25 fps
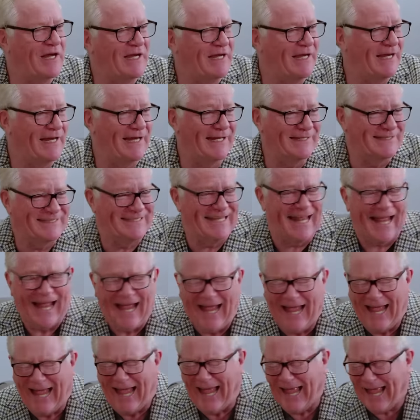in here.
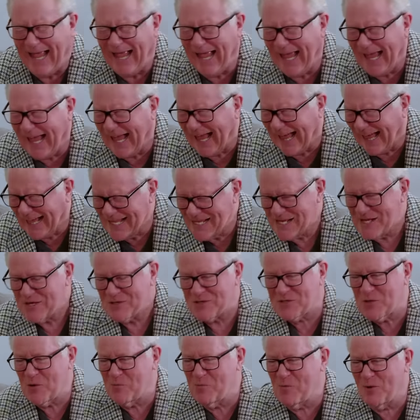
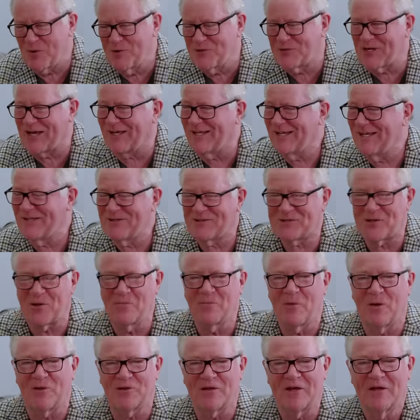
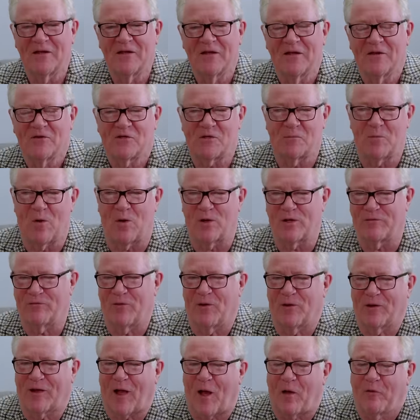Someone, do you mind if
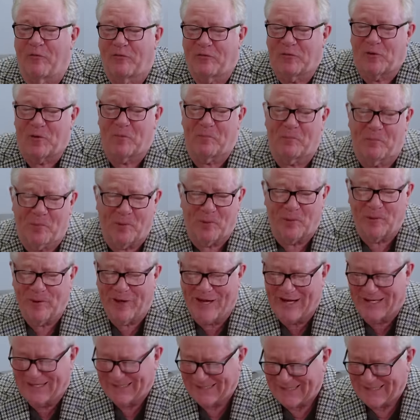I go for a pug?